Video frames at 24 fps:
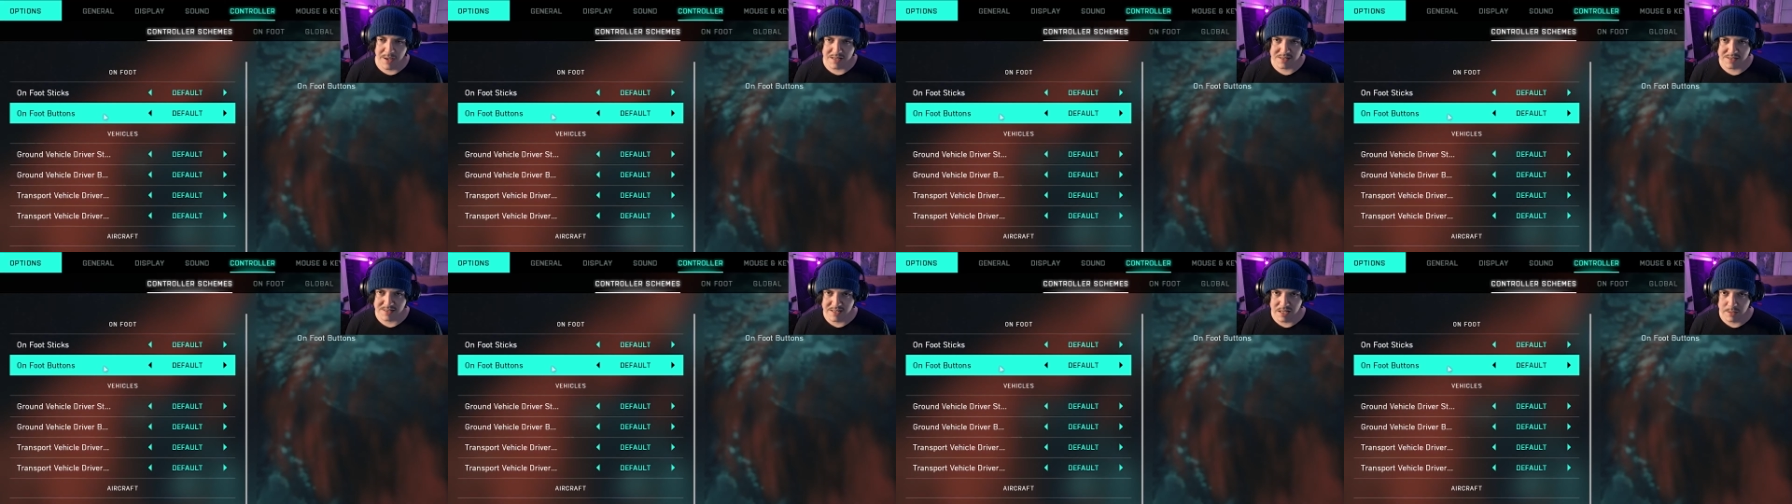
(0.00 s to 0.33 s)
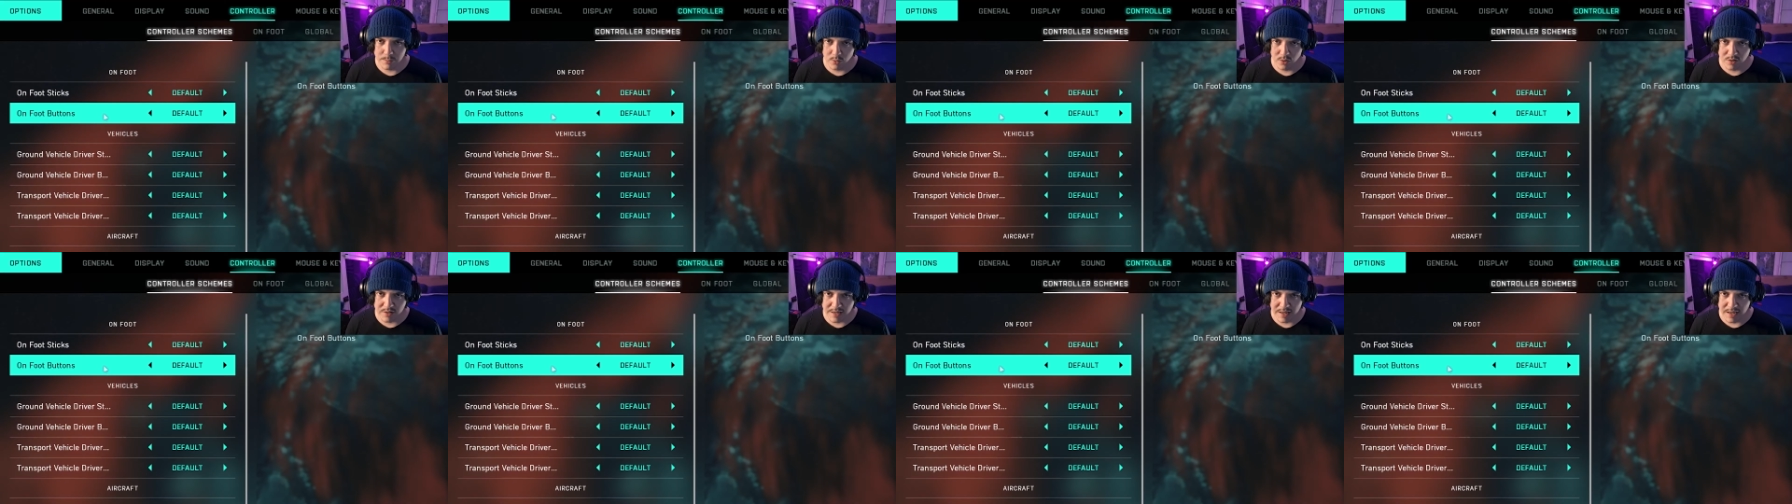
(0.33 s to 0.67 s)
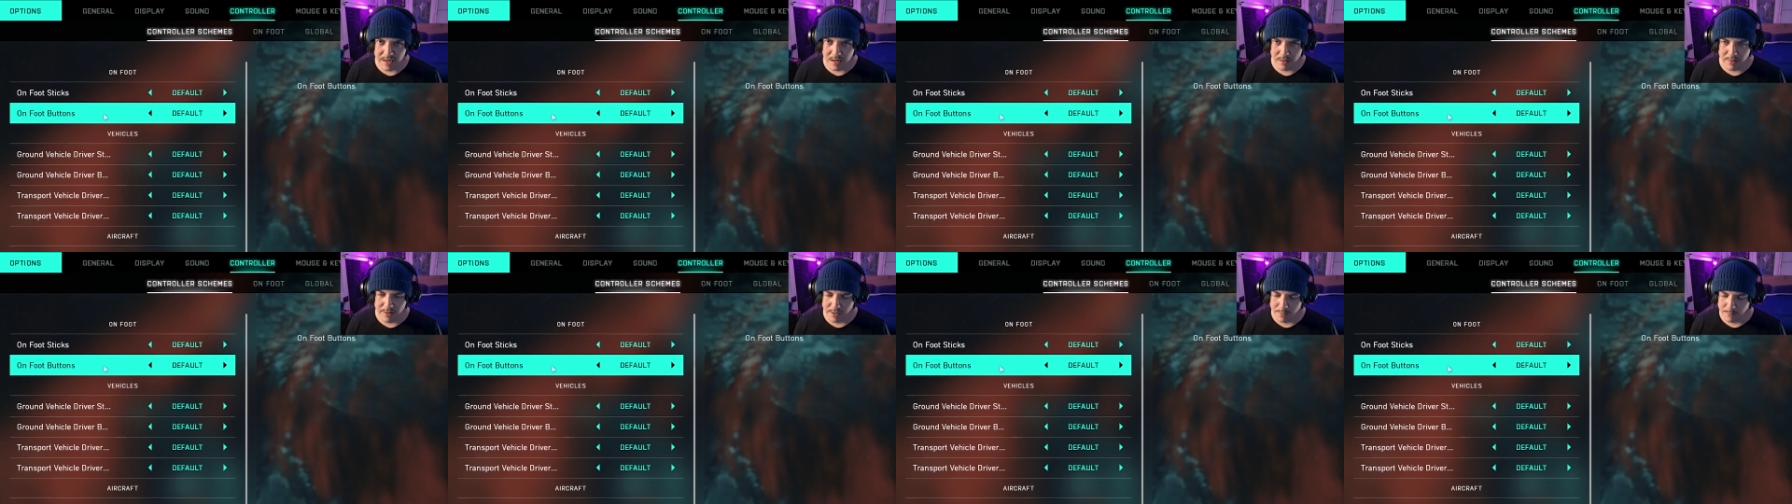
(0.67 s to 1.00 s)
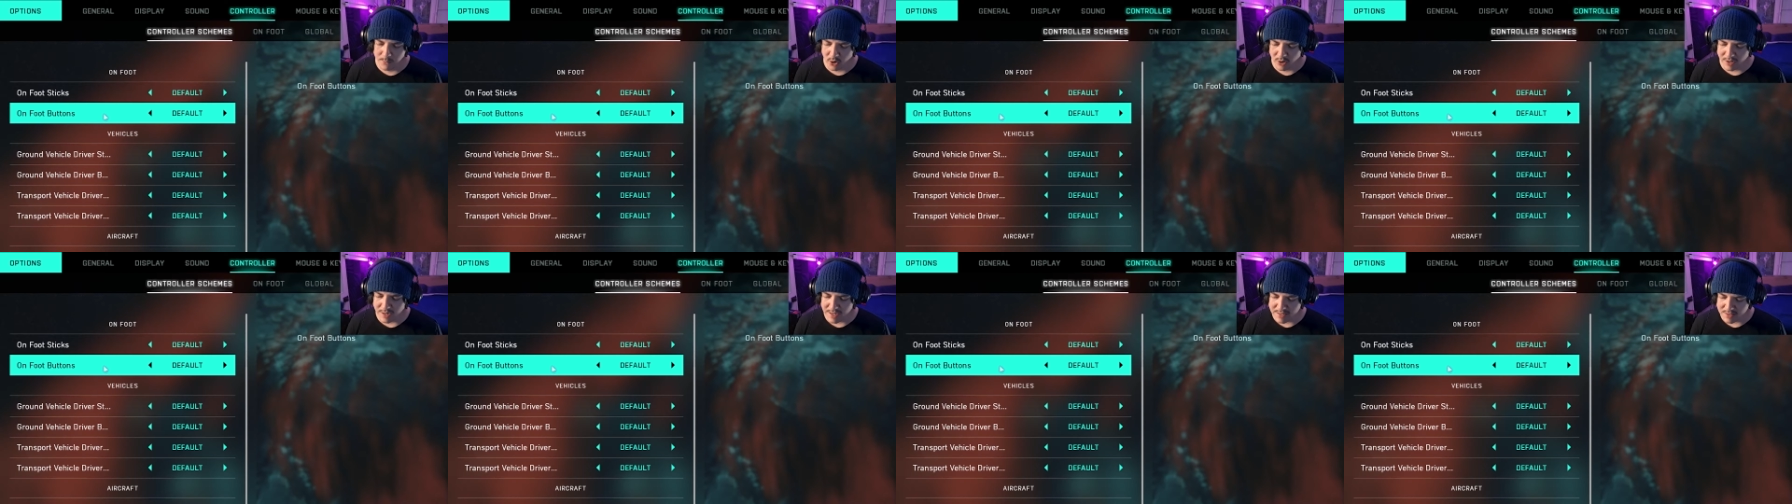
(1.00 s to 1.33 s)
mouse and keyboard now, and I'm
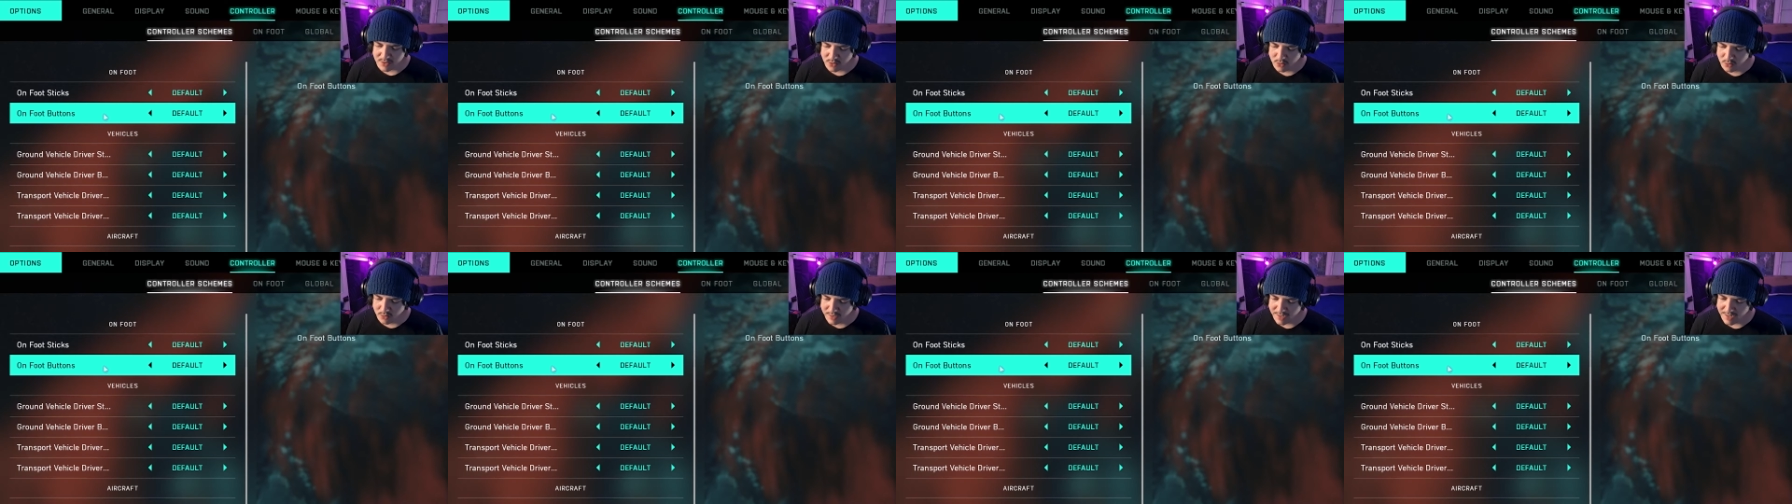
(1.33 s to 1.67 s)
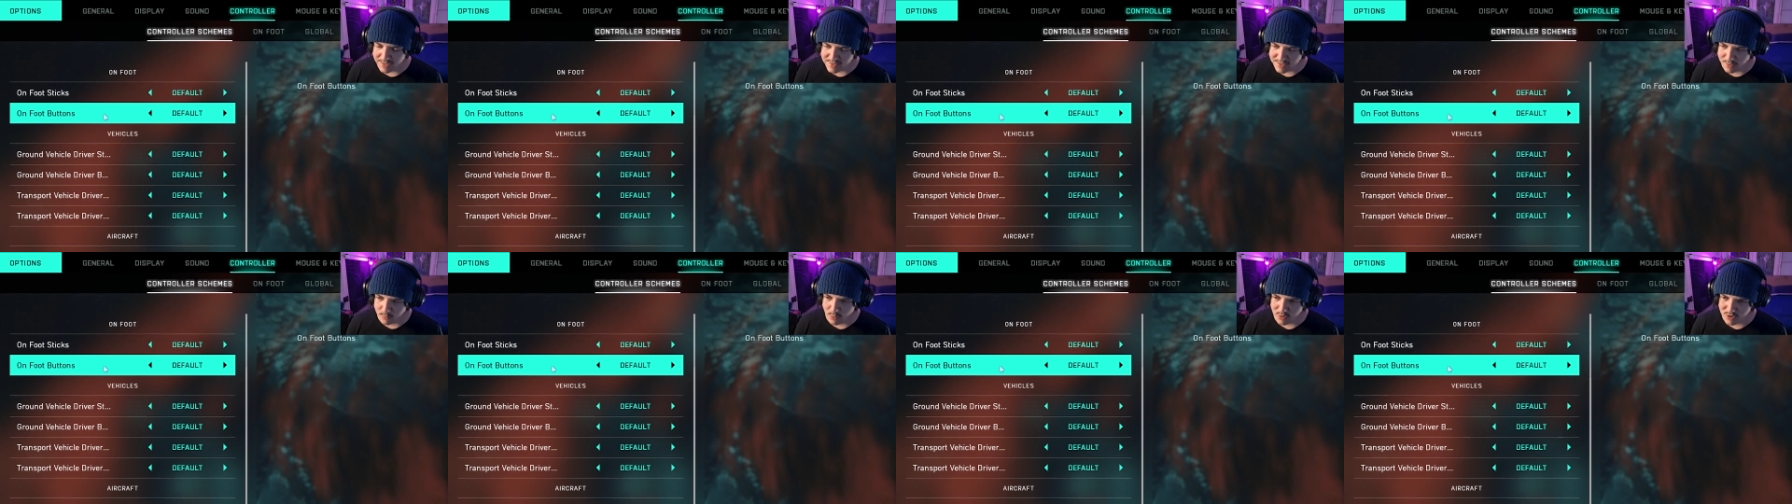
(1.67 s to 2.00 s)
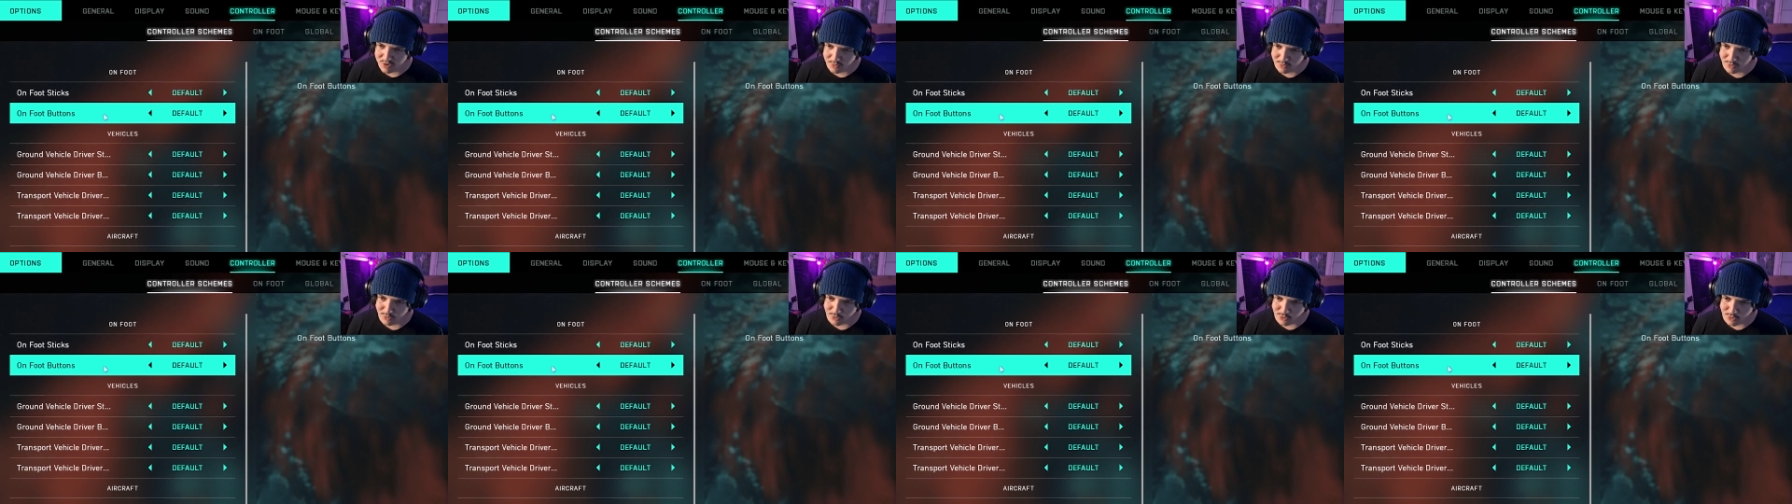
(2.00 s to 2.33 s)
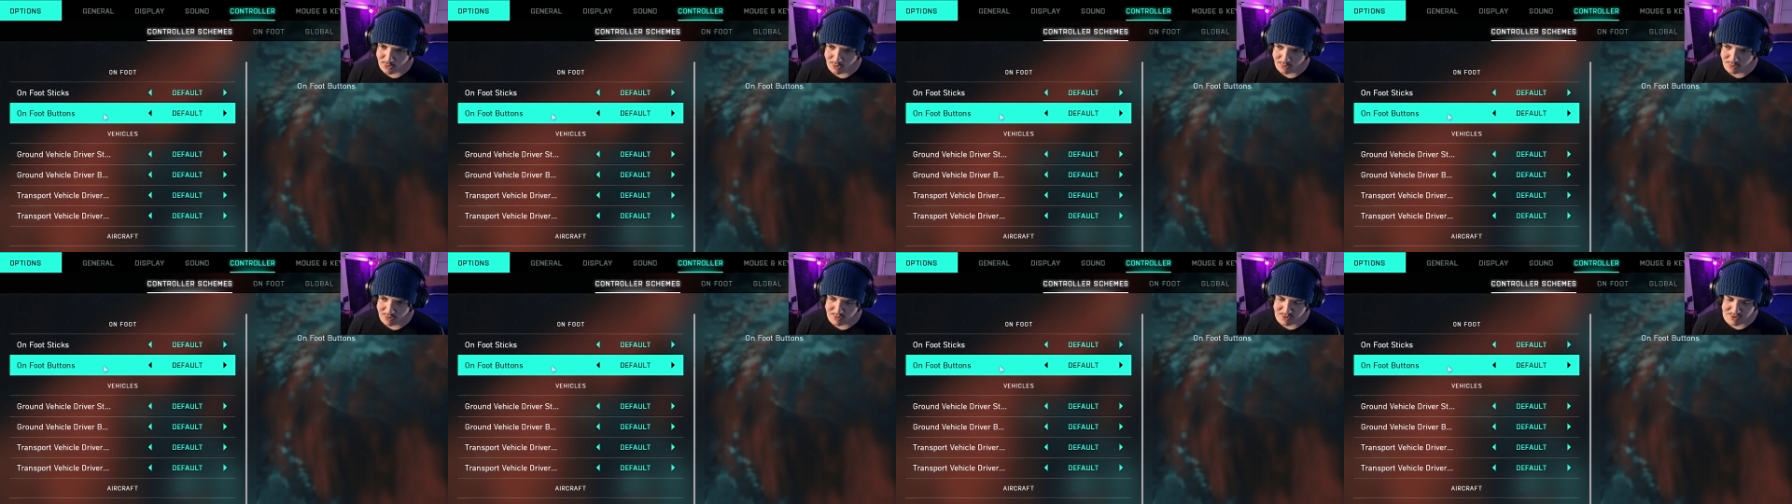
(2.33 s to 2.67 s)
not as good as I was on
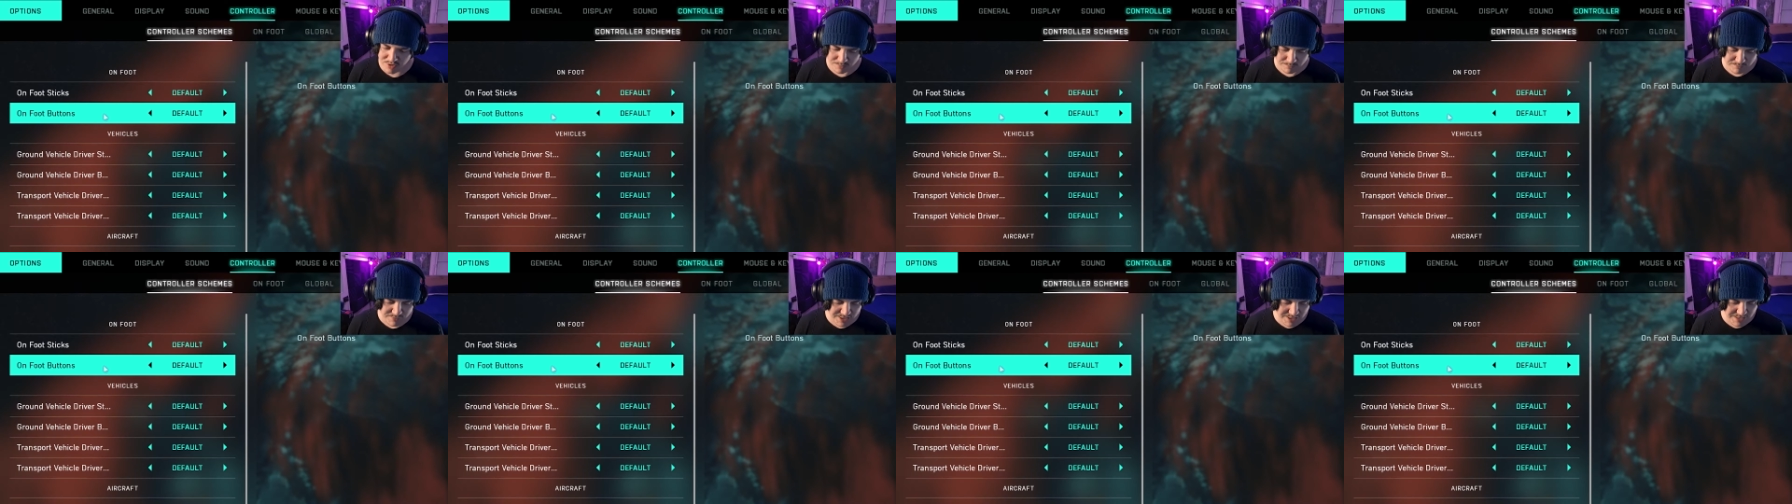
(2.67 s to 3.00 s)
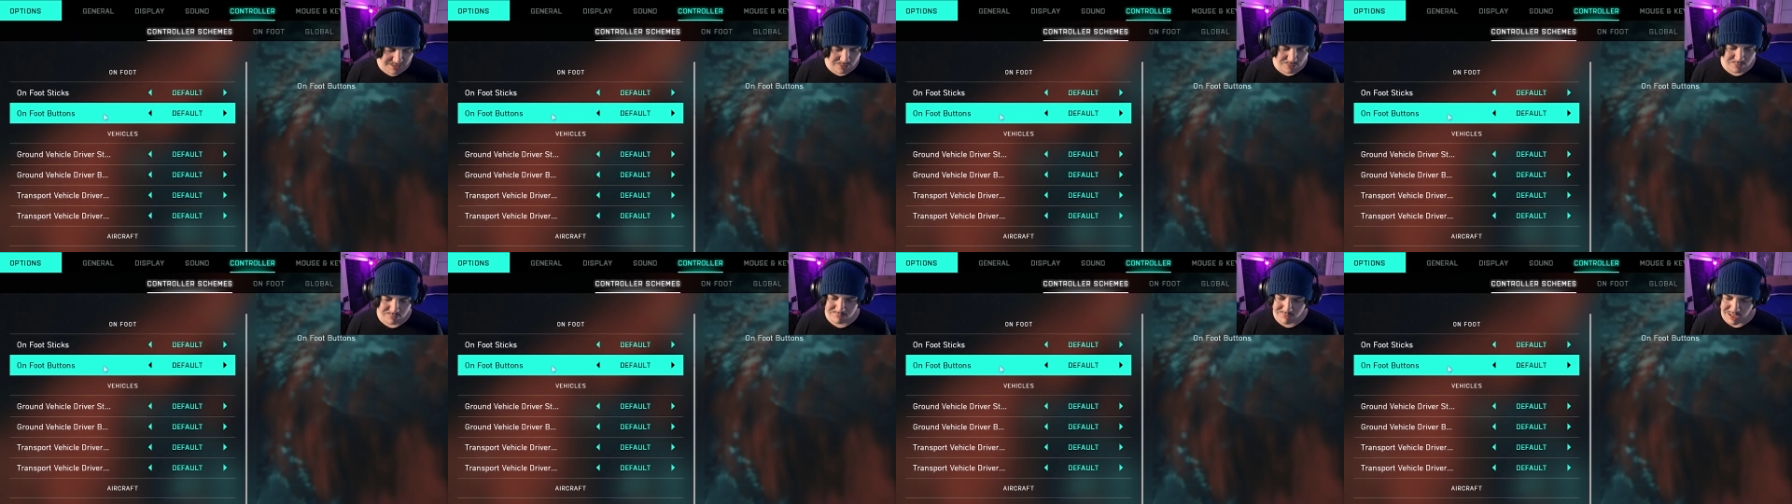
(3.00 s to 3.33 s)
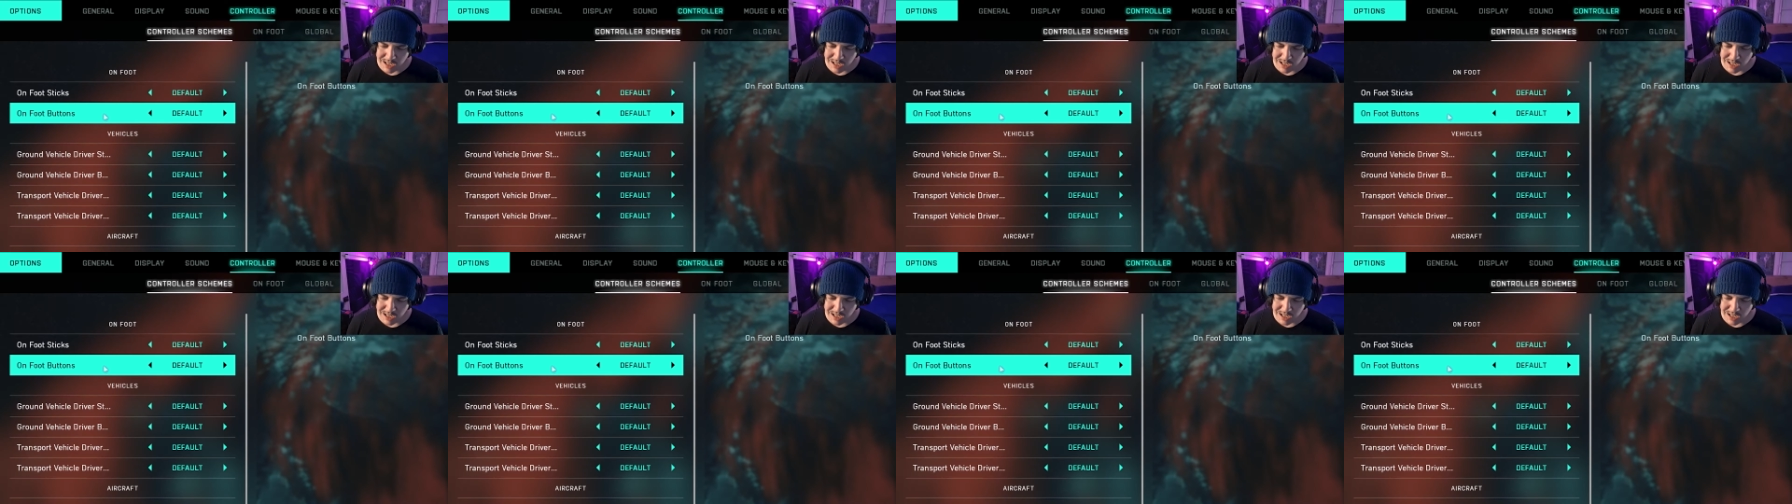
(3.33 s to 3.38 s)
controller because I'm still